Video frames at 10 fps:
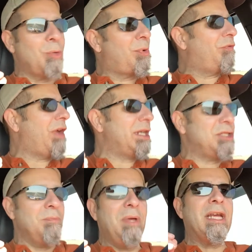to
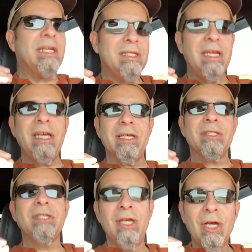perfection because it
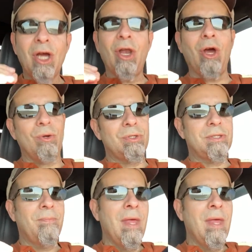is close.